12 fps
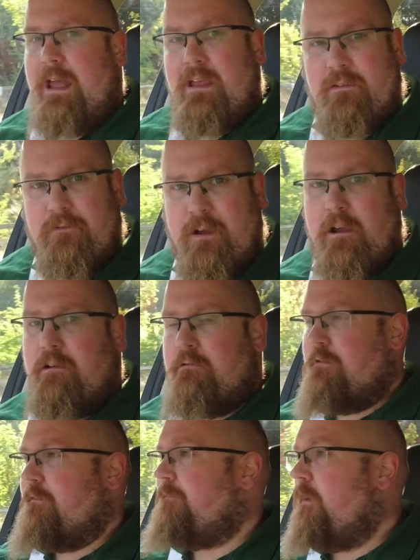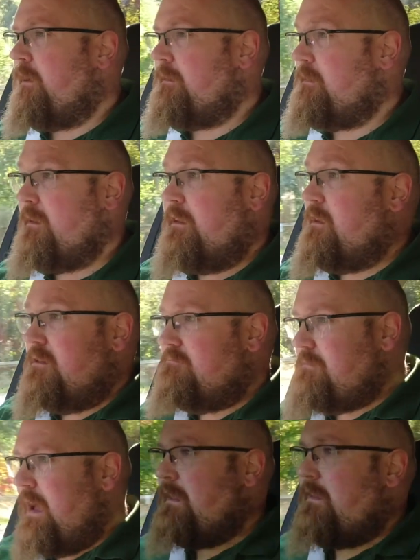it's very refined,
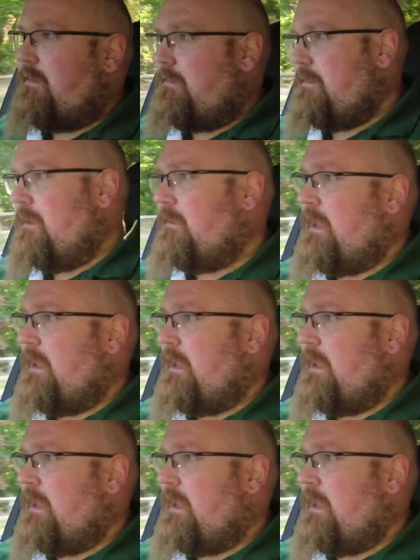and it's still